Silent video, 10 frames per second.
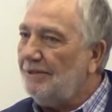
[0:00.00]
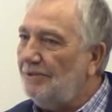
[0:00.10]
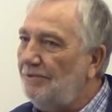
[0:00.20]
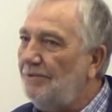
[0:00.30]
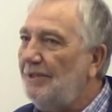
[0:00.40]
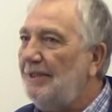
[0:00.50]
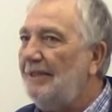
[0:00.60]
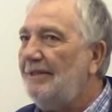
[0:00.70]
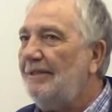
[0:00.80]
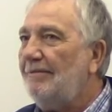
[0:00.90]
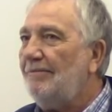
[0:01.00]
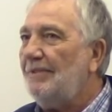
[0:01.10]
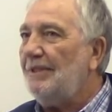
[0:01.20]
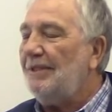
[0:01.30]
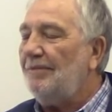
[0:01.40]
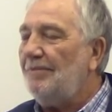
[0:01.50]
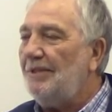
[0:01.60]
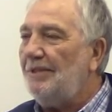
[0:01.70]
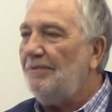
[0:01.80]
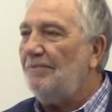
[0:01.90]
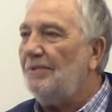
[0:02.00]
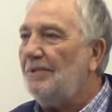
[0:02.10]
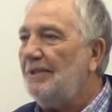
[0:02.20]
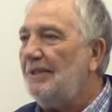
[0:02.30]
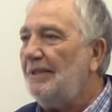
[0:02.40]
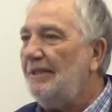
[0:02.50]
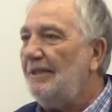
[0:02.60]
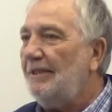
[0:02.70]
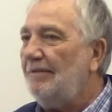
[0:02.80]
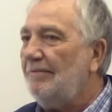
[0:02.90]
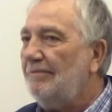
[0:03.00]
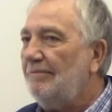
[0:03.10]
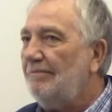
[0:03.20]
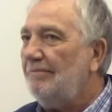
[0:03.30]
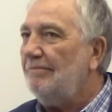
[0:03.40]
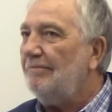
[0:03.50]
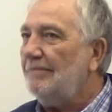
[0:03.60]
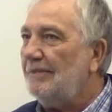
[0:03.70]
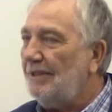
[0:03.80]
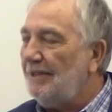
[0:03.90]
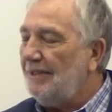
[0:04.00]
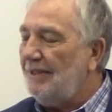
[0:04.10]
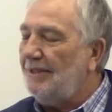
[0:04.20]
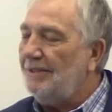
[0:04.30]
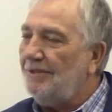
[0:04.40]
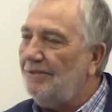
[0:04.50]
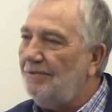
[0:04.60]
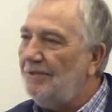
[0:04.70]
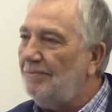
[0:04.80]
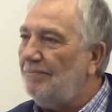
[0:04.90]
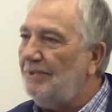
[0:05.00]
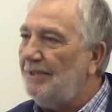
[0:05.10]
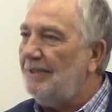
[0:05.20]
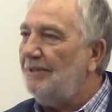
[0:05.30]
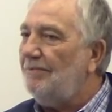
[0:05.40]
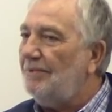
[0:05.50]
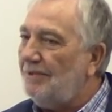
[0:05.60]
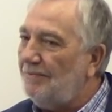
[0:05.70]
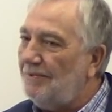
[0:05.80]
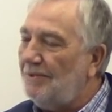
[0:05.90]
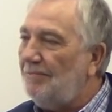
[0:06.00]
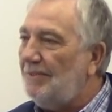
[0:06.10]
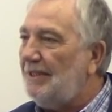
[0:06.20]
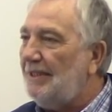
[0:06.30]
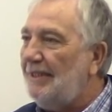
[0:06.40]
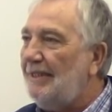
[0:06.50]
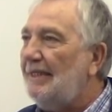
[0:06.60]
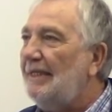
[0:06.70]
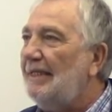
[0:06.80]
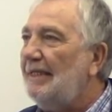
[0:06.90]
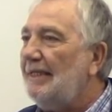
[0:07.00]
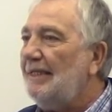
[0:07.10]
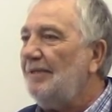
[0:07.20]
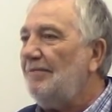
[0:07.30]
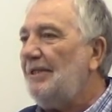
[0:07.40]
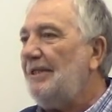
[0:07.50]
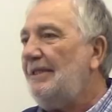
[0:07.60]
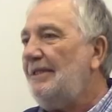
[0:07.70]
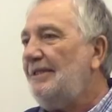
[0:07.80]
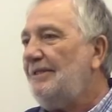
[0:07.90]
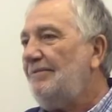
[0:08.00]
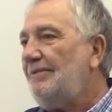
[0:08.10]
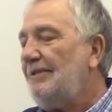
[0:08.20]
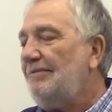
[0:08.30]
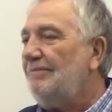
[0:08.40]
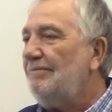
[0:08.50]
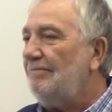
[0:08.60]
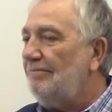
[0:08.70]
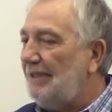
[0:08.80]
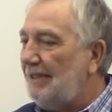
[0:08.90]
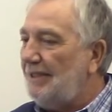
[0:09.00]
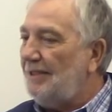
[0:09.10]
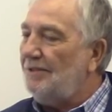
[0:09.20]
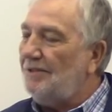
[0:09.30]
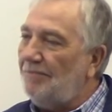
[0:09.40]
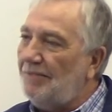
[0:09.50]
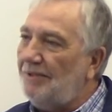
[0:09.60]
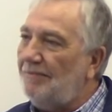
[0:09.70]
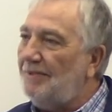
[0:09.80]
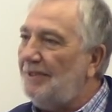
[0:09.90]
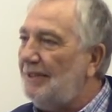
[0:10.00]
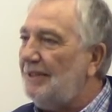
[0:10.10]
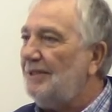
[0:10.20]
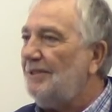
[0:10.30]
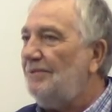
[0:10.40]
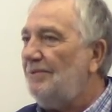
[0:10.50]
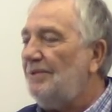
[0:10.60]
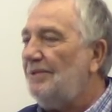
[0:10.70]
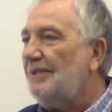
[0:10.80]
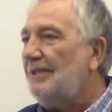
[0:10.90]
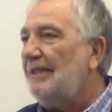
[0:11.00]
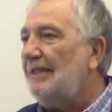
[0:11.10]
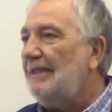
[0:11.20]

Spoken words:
school kids that would come in and work, and a lot of guys I grew up with, they worked for the money, coming in to make extra money for the next school year.